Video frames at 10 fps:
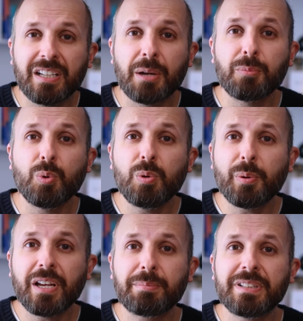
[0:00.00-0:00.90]
can come all the
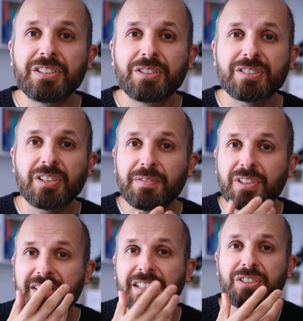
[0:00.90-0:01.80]
way up into your
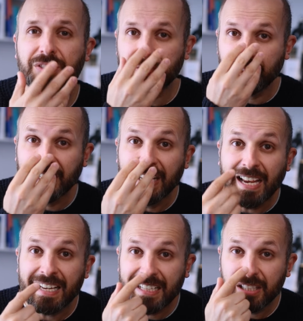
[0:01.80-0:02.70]
esophagus, into your throat,
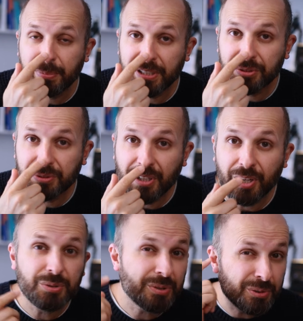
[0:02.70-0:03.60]
and end up in your
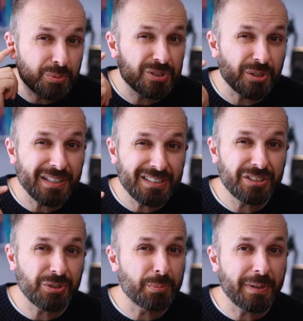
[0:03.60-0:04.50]
nose and also
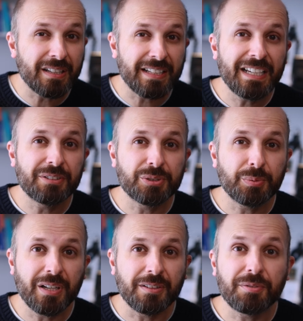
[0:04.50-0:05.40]
into your middle ear as
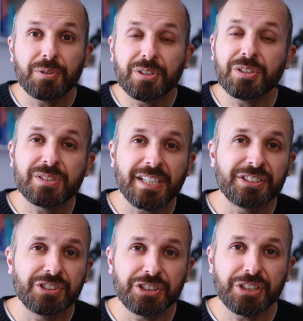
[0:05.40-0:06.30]
well through the
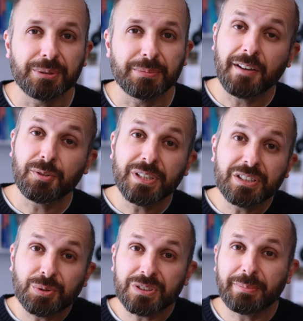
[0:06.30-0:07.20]
eustachian tube. I've already
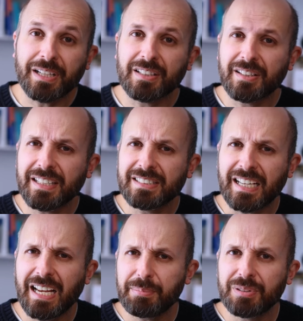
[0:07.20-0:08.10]
talked about the things
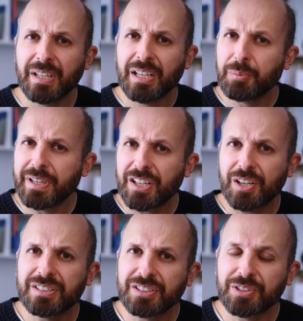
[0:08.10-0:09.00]
that happen when it
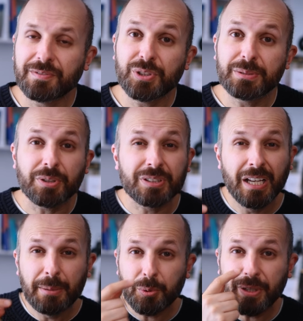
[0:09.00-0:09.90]
goes into your voice box,
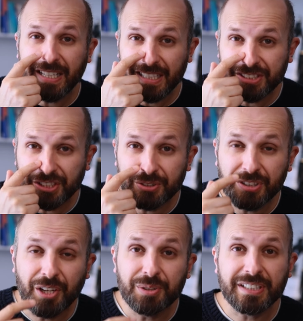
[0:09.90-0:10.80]
but when it gets to your
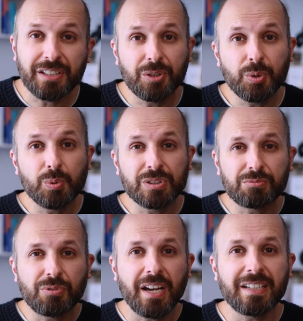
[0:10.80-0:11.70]
nose, it can cause a
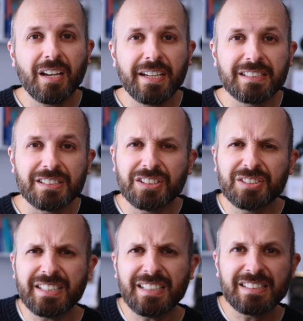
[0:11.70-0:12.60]
rhinitis. You
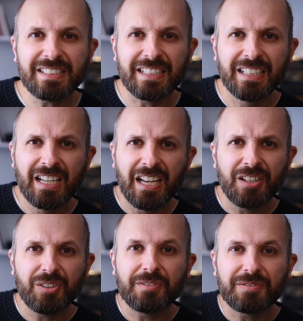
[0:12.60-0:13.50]
tend to see a
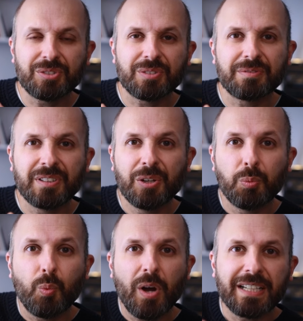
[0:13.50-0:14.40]
lot of sort of
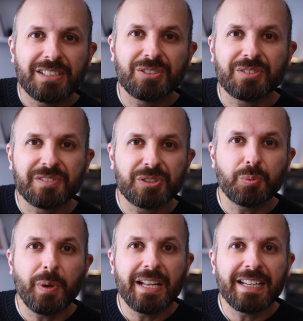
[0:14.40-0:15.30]
white sort of
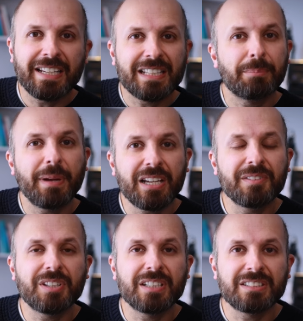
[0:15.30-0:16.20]
swelling at the back
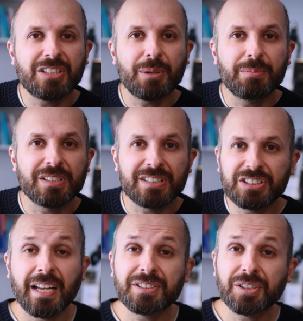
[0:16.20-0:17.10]
of the turbinates.
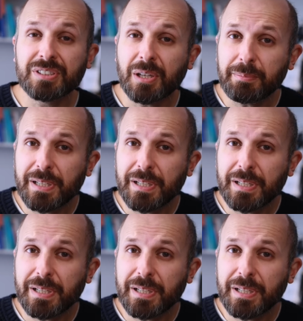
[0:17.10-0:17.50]
And so some